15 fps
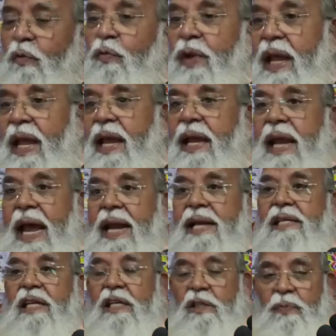So we
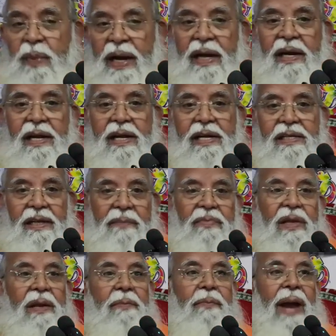can suspect
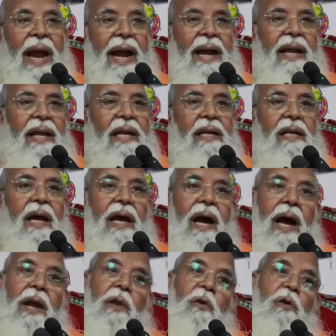something bad in
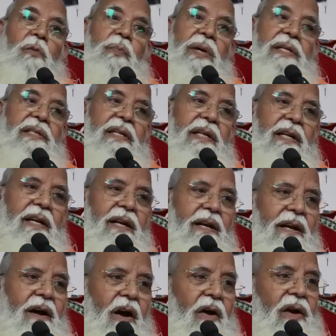an unknown person
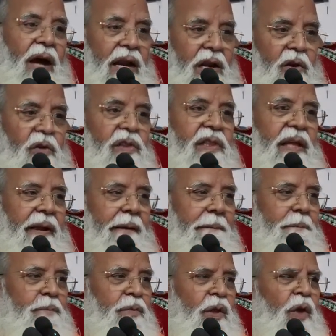or unknown
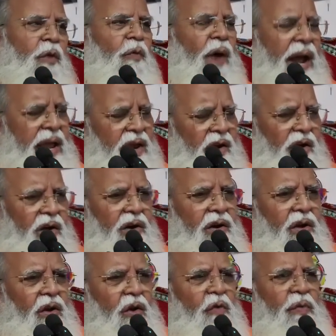thing. Why
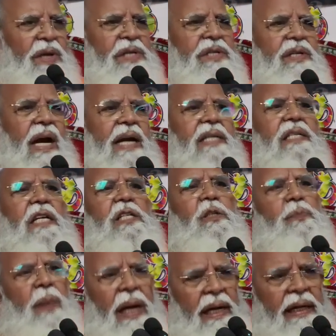not? We start
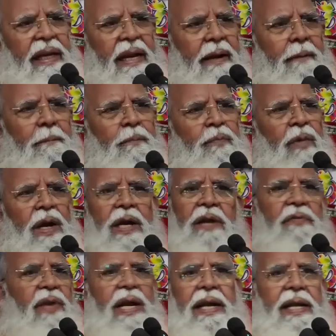suspecting
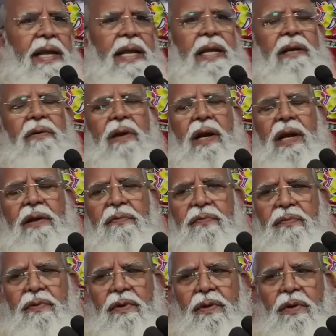divinity in our
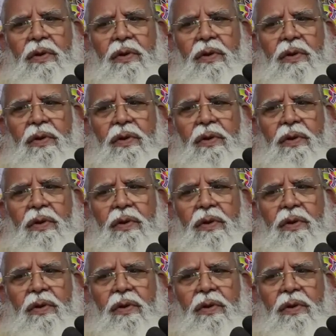life.